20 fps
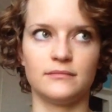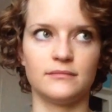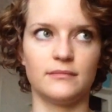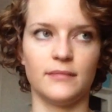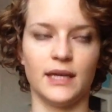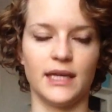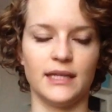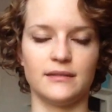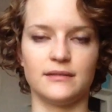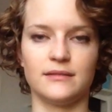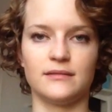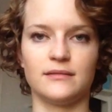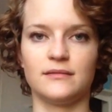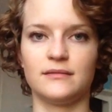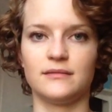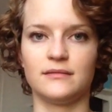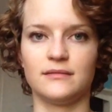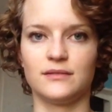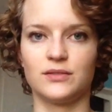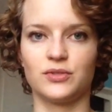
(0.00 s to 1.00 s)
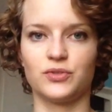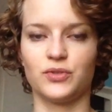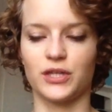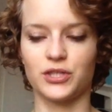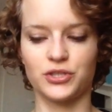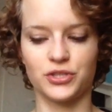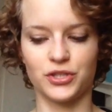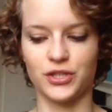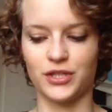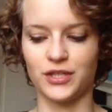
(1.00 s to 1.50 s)
main
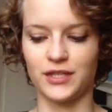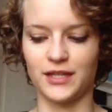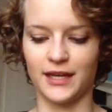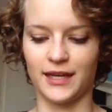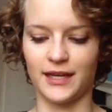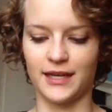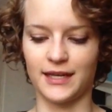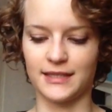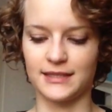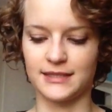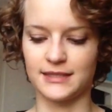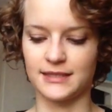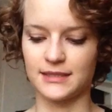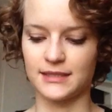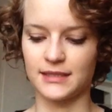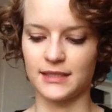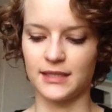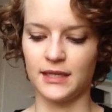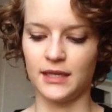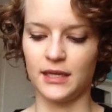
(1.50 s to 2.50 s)
structure, I guess,